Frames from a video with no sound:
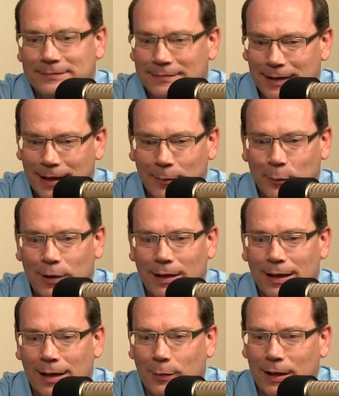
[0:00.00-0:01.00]
Yeah, I'm really
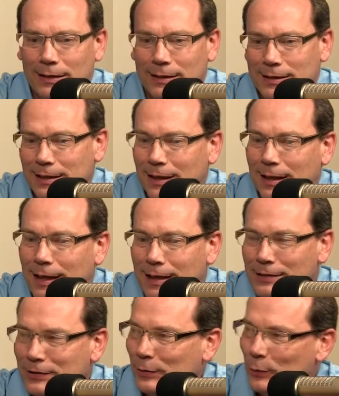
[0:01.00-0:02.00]
glad we got the 10
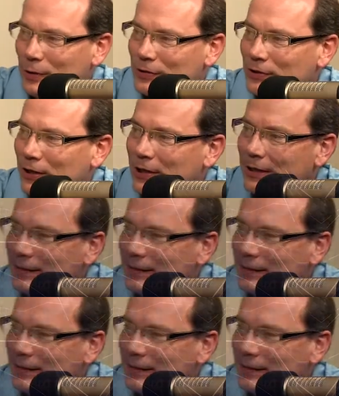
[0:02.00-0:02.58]
lines on one chart